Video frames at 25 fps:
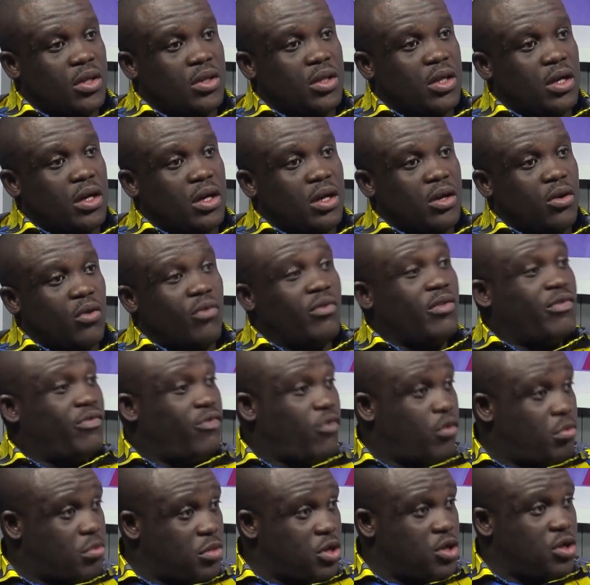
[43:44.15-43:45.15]
the over
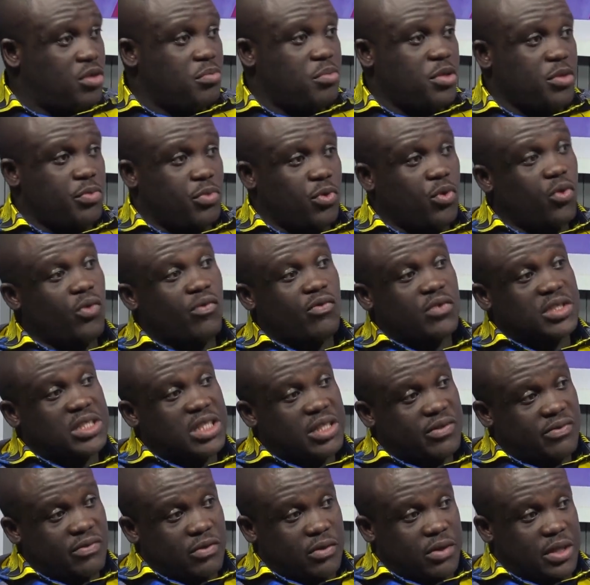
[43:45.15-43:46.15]
four million people who
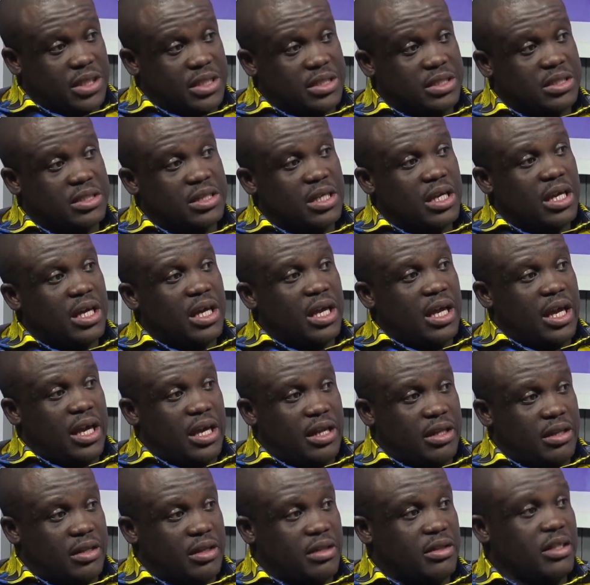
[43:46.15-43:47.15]
voted for us
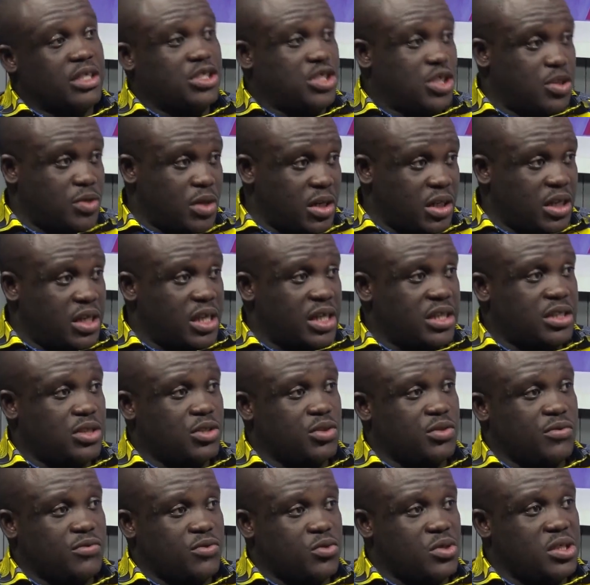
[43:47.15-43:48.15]
in the general
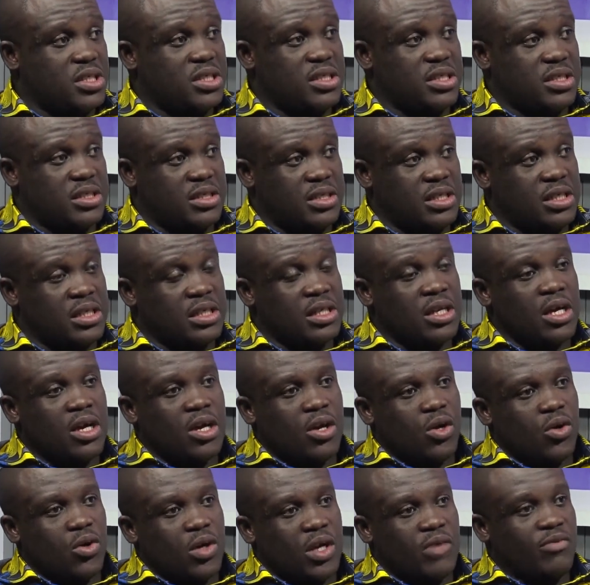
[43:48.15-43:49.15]
elections of twenty sixteen,
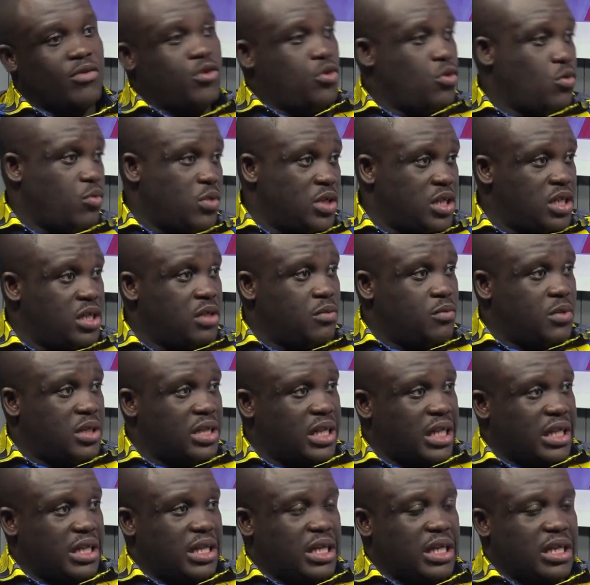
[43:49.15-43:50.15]
even though we didn't
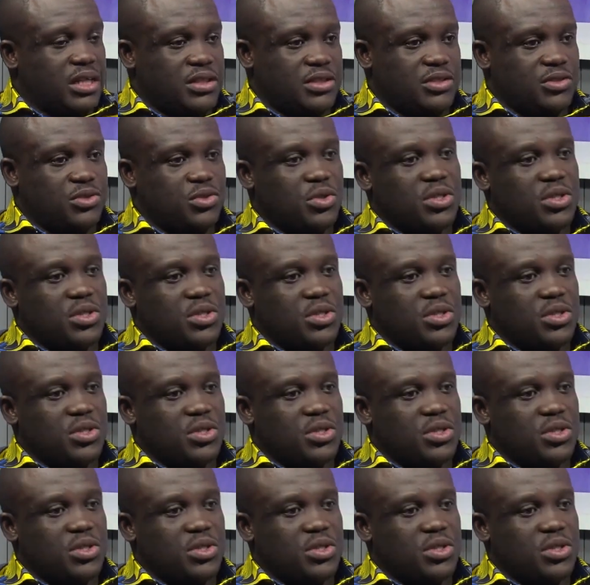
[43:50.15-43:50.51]
win that election.